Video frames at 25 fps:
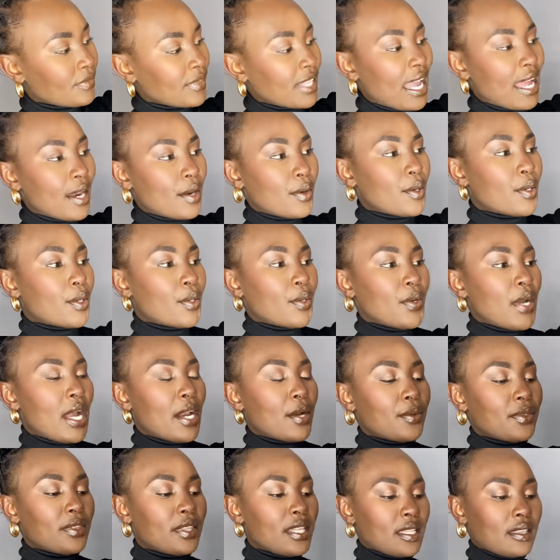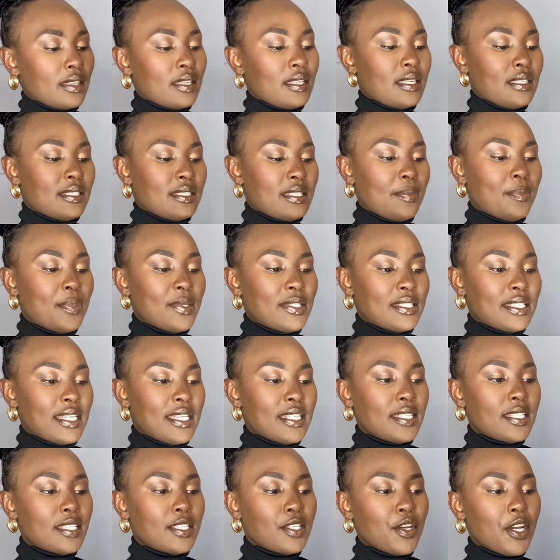I don't know. I don't think the zip is
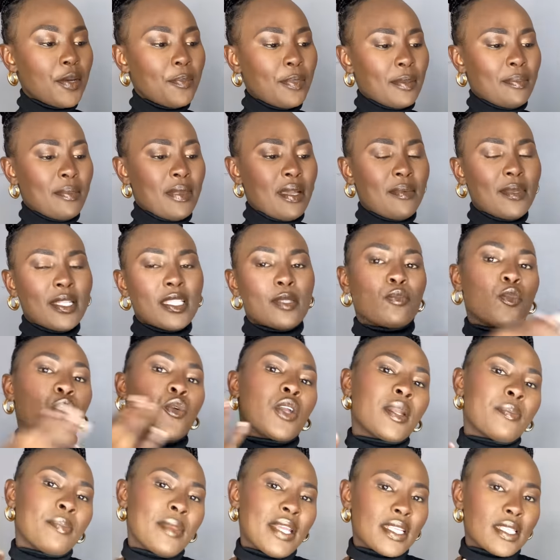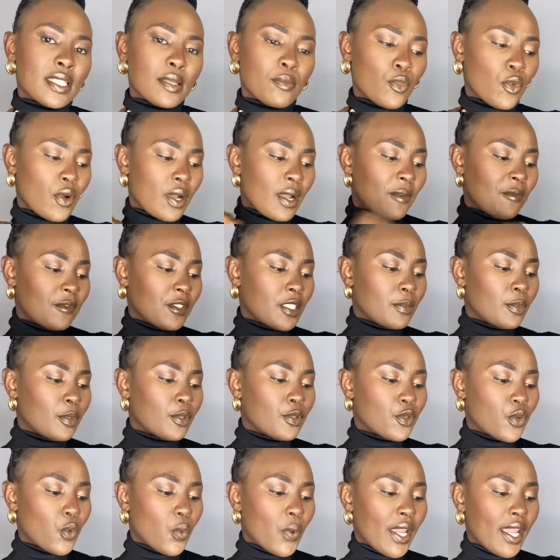necessary, but maybe it's more, it makes it more comfortable
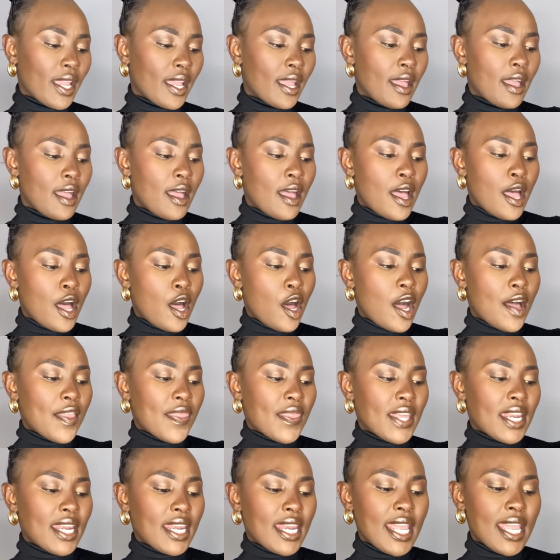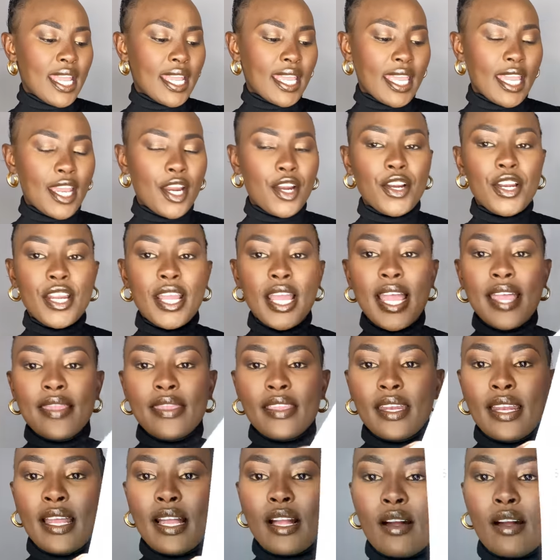to wear on the neck area. And then I